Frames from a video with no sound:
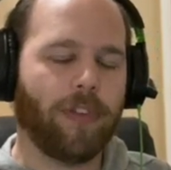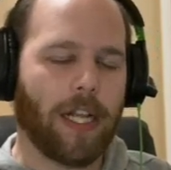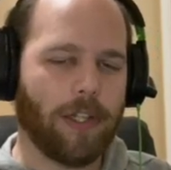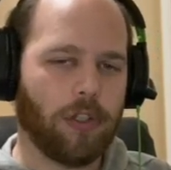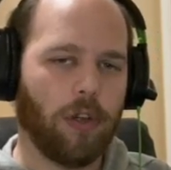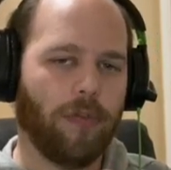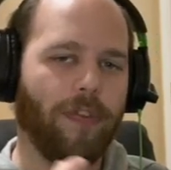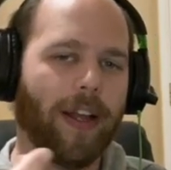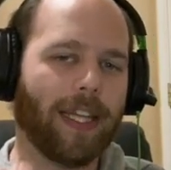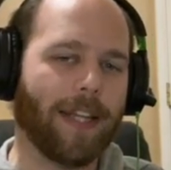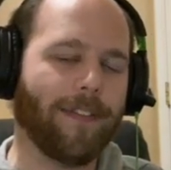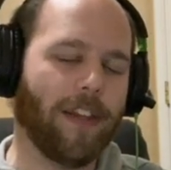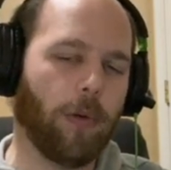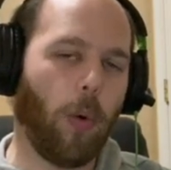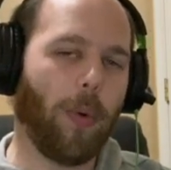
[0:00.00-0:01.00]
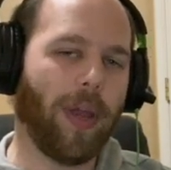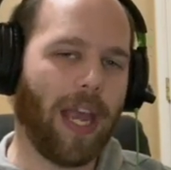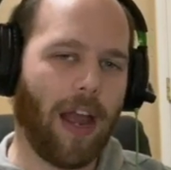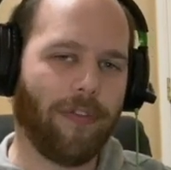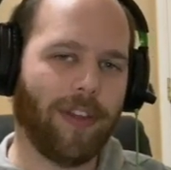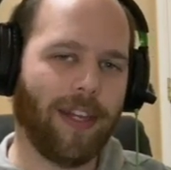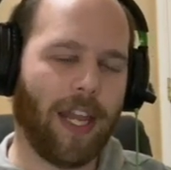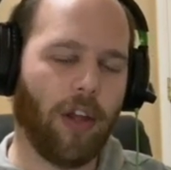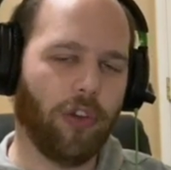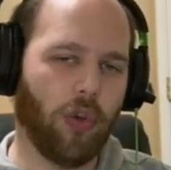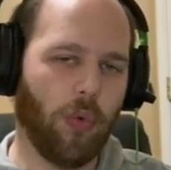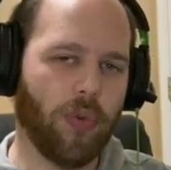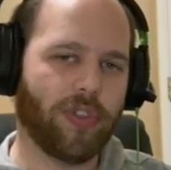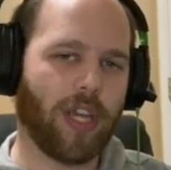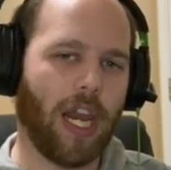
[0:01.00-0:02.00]
And so effectively what we have to now
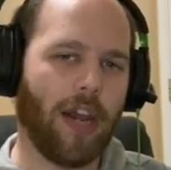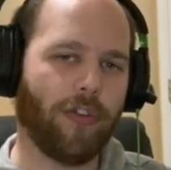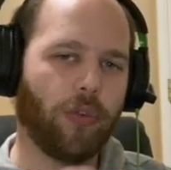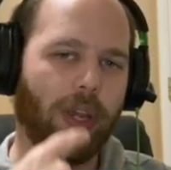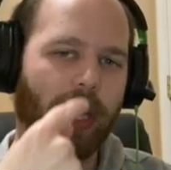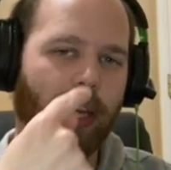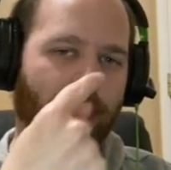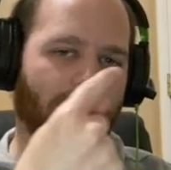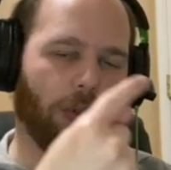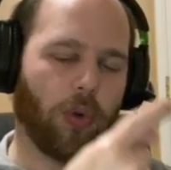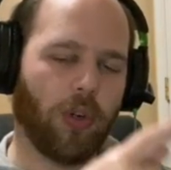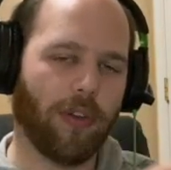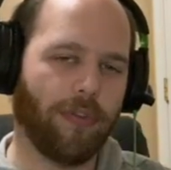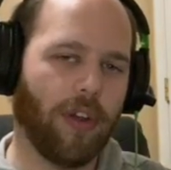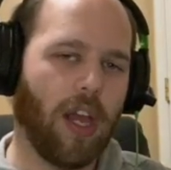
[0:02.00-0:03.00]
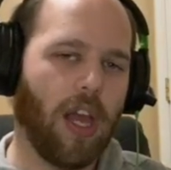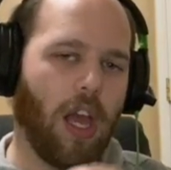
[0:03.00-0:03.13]
do is kind of create a sort of